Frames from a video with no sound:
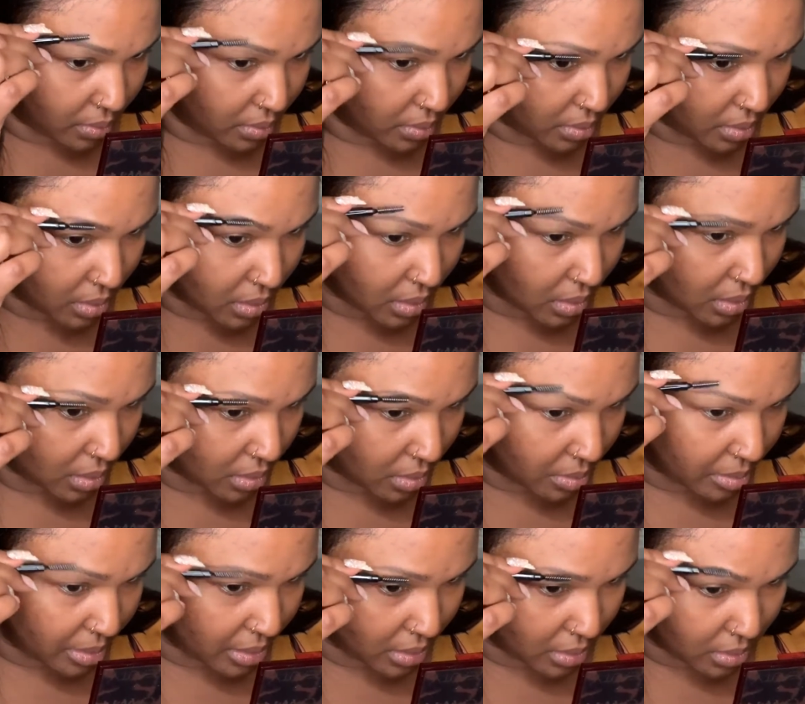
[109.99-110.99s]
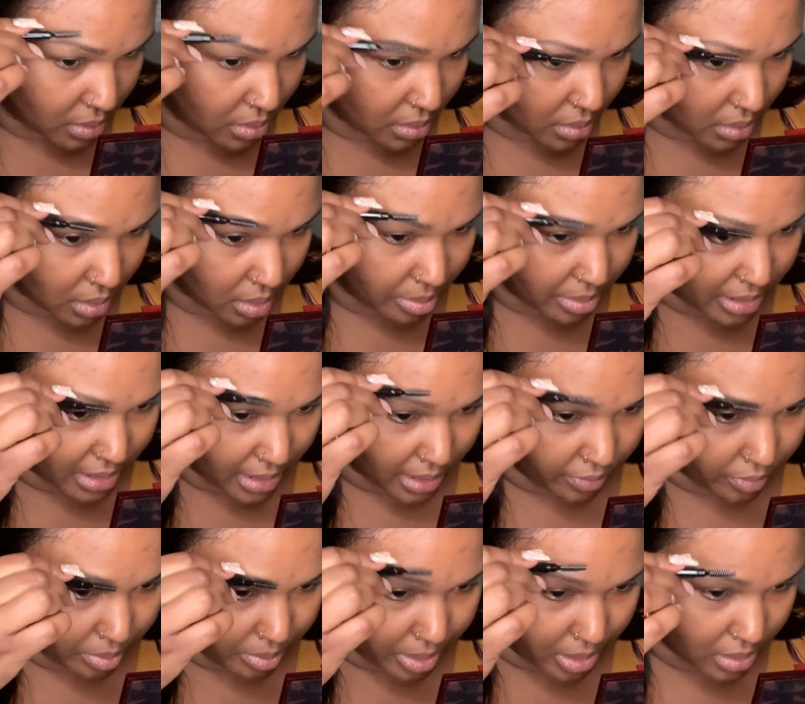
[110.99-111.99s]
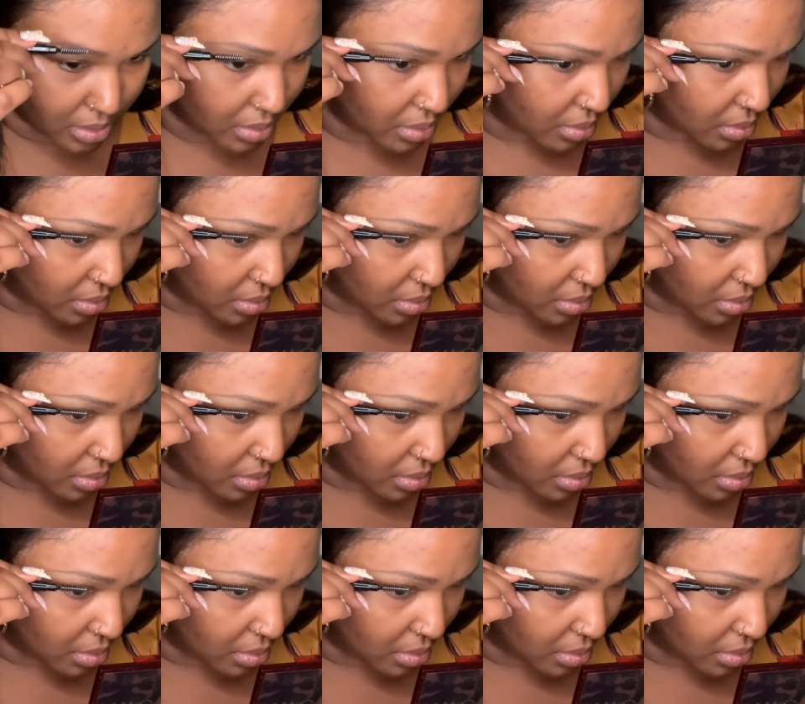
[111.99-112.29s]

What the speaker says: It's gonna be time for me to